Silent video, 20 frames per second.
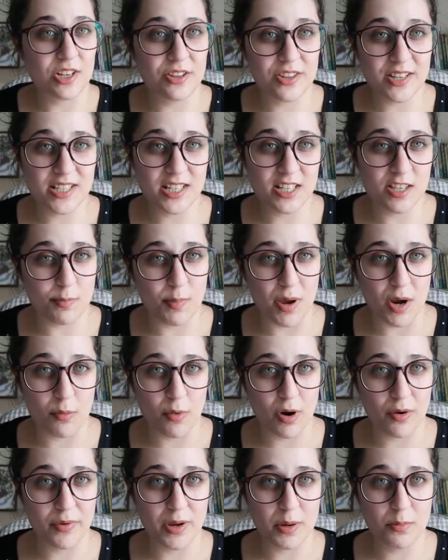So this is the bit
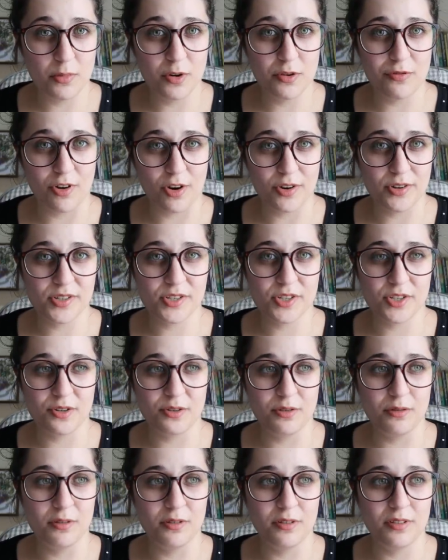where we move on
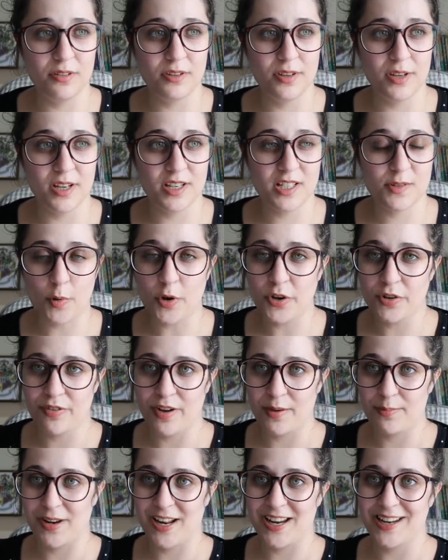to the
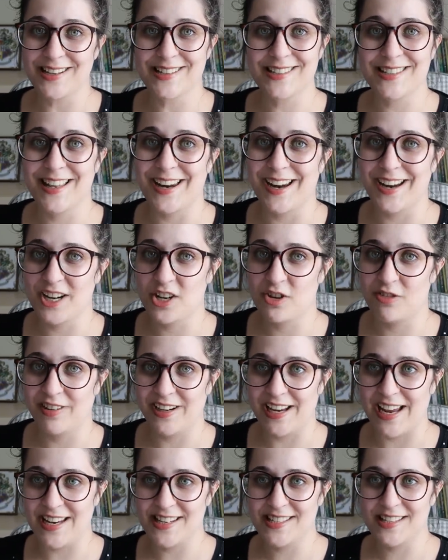Spotify playlist that I
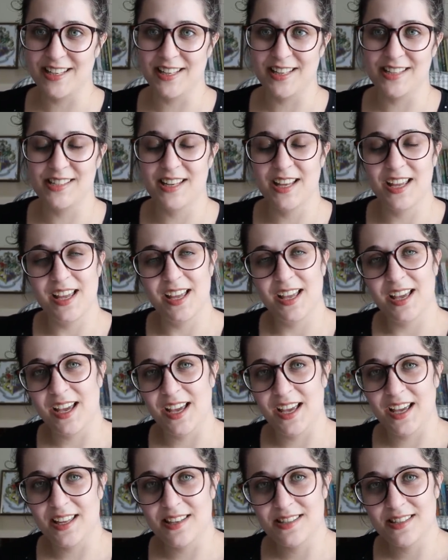created
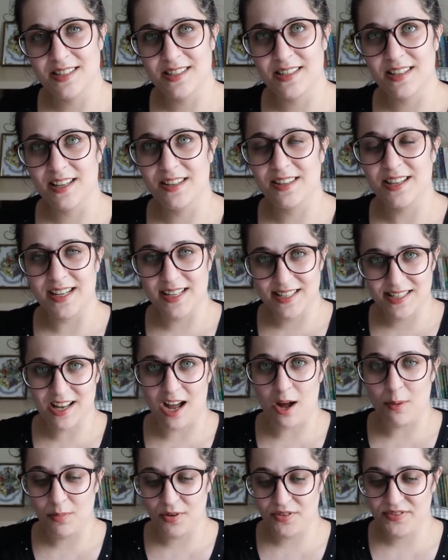and the
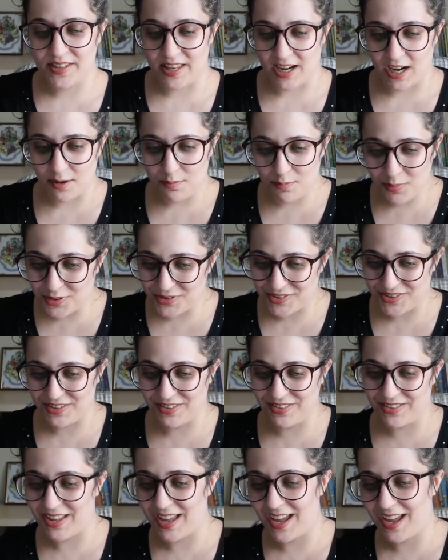examples that I put
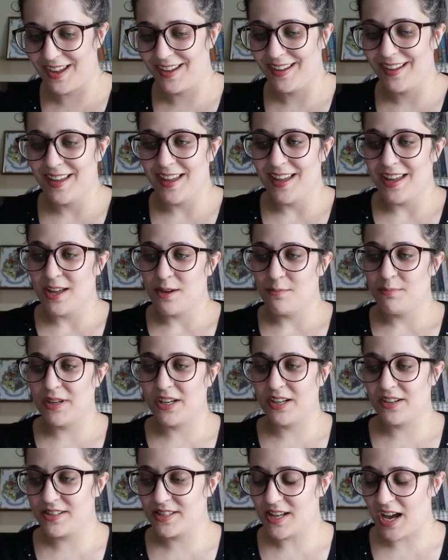on there,
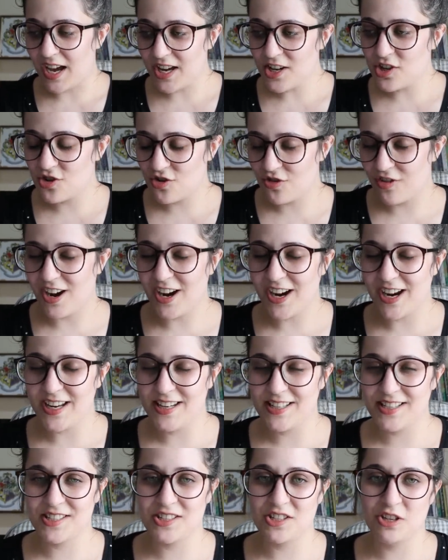because I
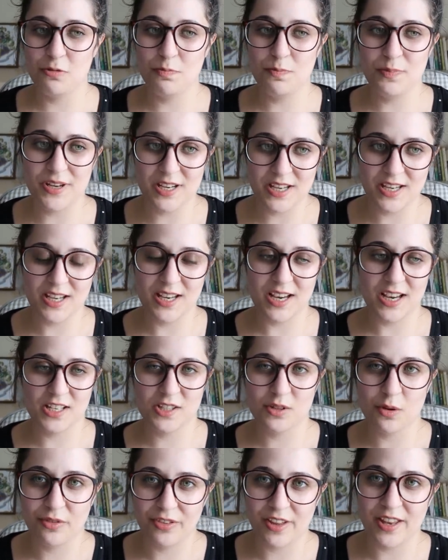tried to be
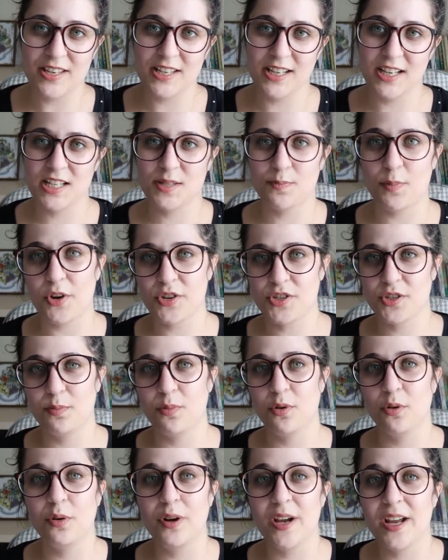as authentic as
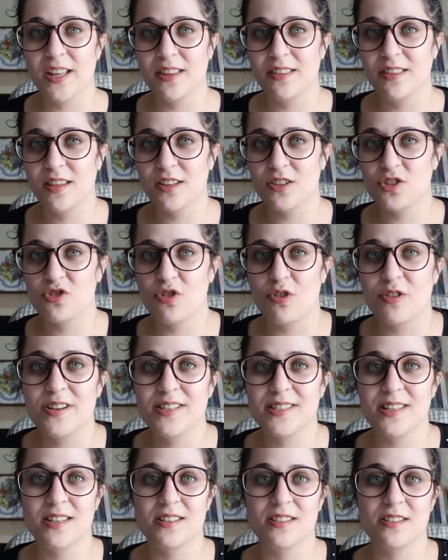possible in the
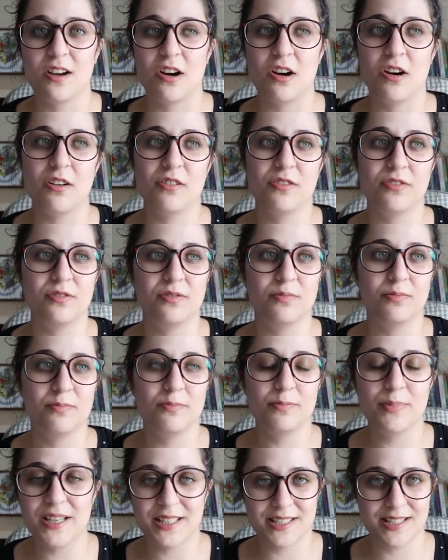choices of
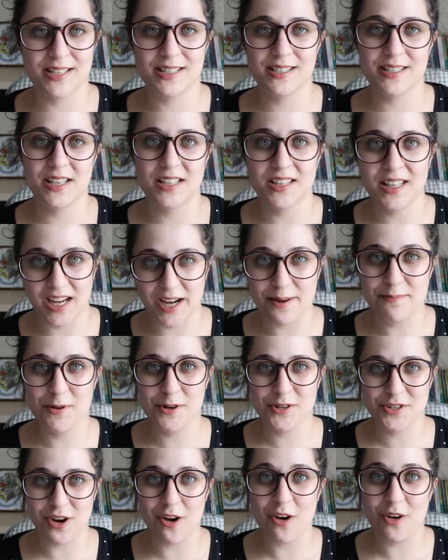pieces that I
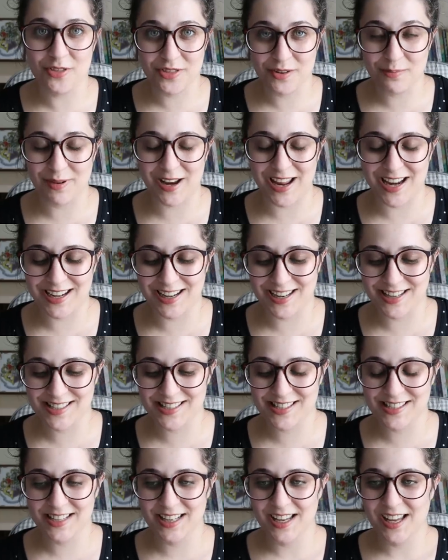put on the
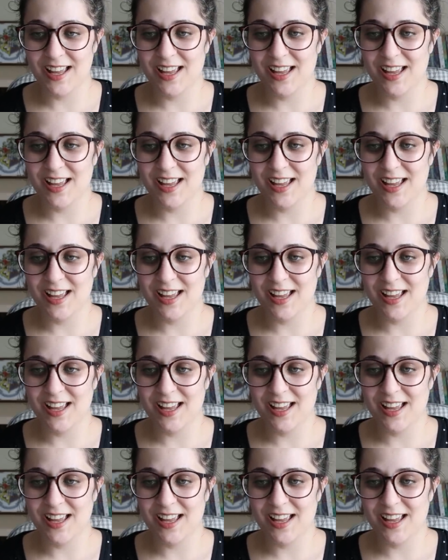playlist.